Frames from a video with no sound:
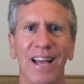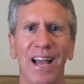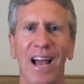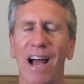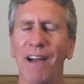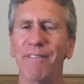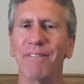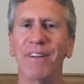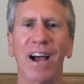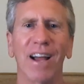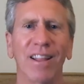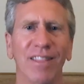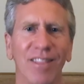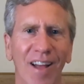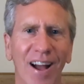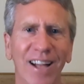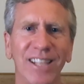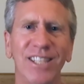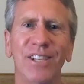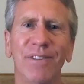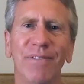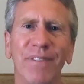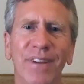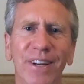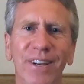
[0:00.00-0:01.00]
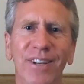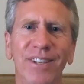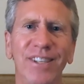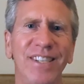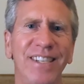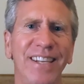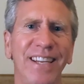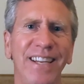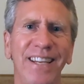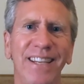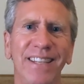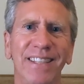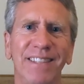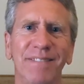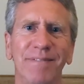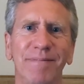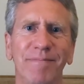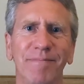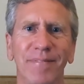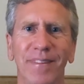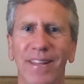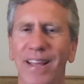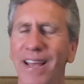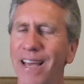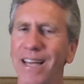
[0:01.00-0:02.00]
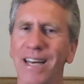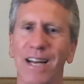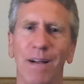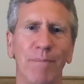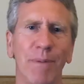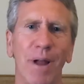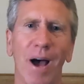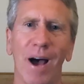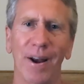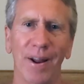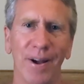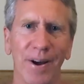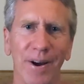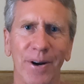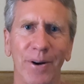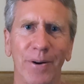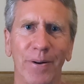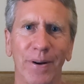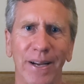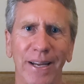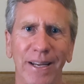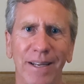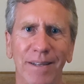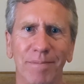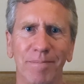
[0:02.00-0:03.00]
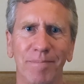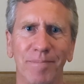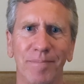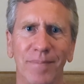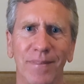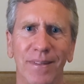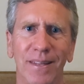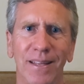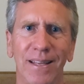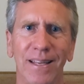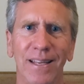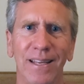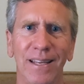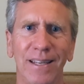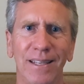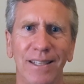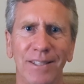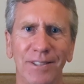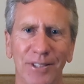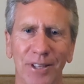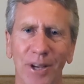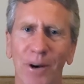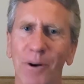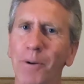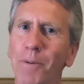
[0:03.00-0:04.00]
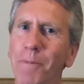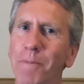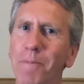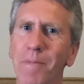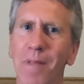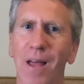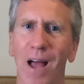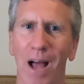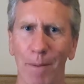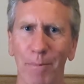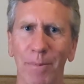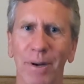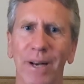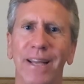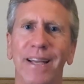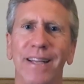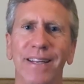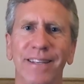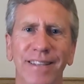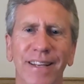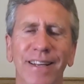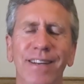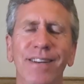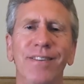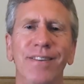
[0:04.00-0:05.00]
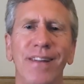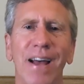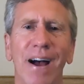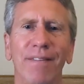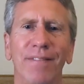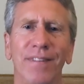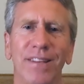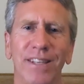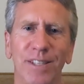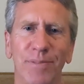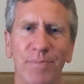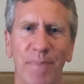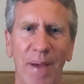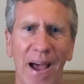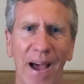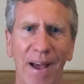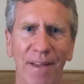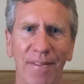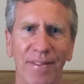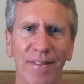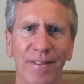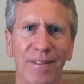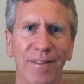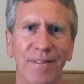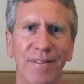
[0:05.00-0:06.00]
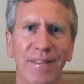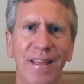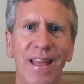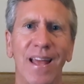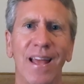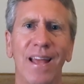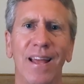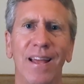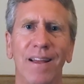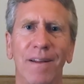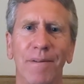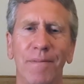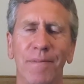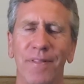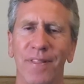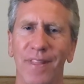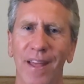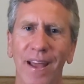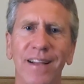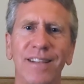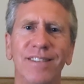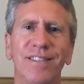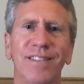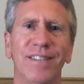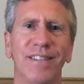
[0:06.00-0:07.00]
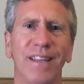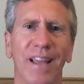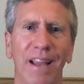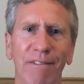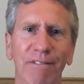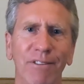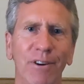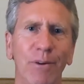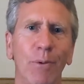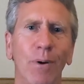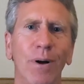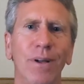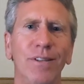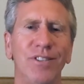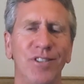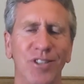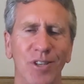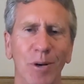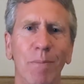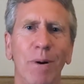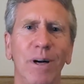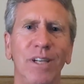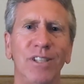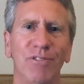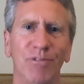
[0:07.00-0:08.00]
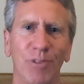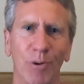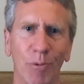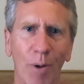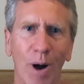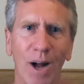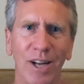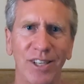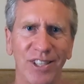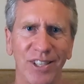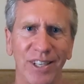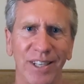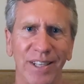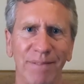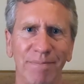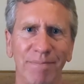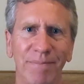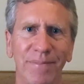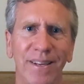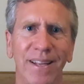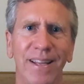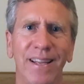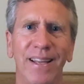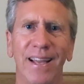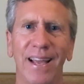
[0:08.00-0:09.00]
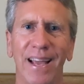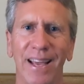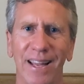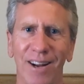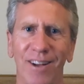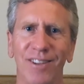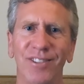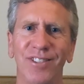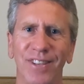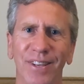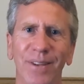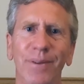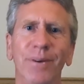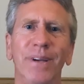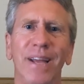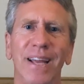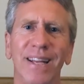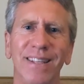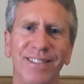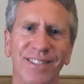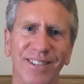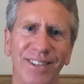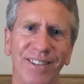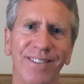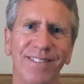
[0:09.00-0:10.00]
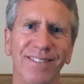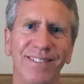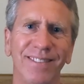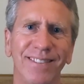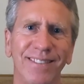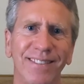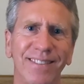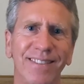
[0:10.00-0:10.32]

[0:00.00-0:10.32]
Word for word: I've got lots of energy, and I'm not hungry. So I'm going to continue down this path. Thanks everyone so much for watching, and I'll see you again soon.